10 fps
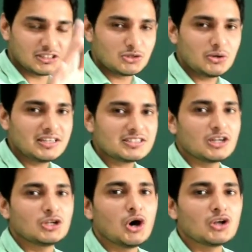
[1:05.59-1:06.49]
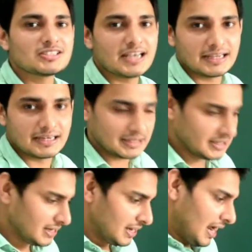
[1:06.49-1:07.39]
So it is non-cyclic.
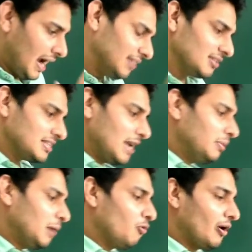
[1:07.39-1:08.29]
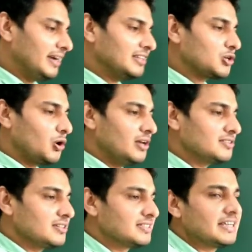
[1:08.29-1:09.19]
At the same time, why it is called as
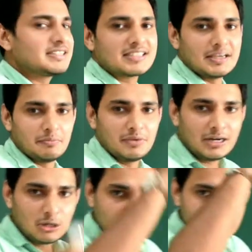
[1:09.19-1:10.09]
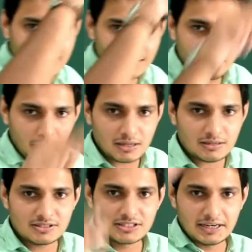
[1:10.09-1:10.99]
Z scheme? It looks like
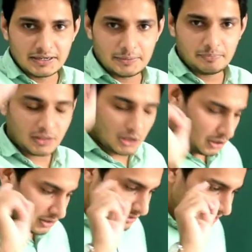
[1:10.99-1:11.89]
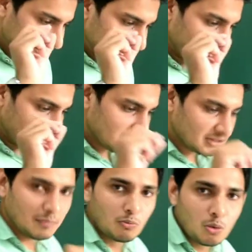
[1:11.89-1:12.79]
Z. Z scheme means the
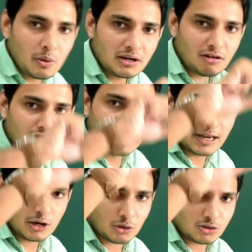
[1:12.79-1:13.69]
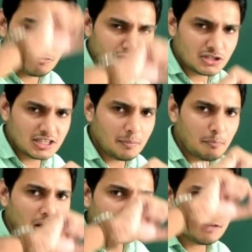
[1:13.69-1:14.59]
movement of the electrons. If you see the
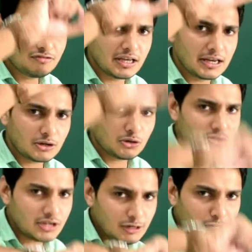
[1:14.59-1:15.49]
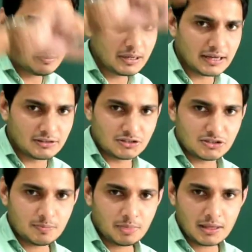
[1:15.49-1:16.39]
path of the electrons, it will be like this.